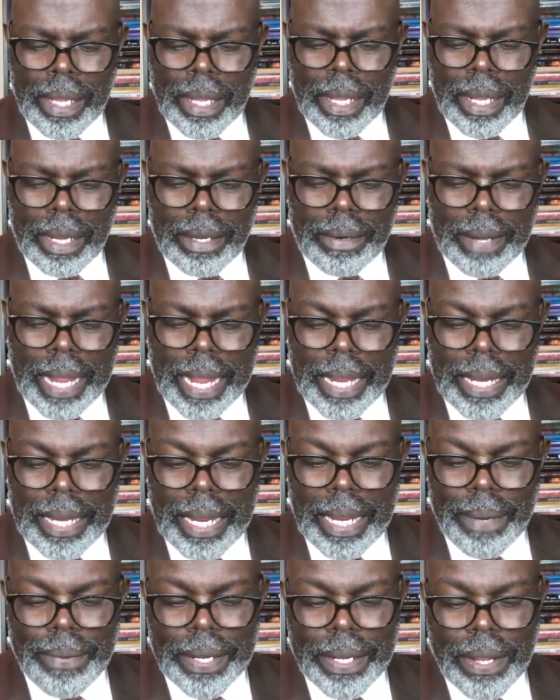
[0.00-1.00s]
All right,
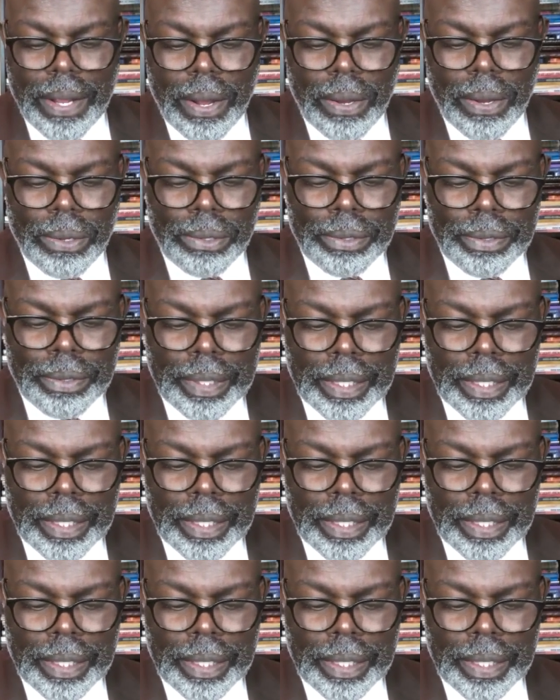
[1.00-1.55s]
here we go.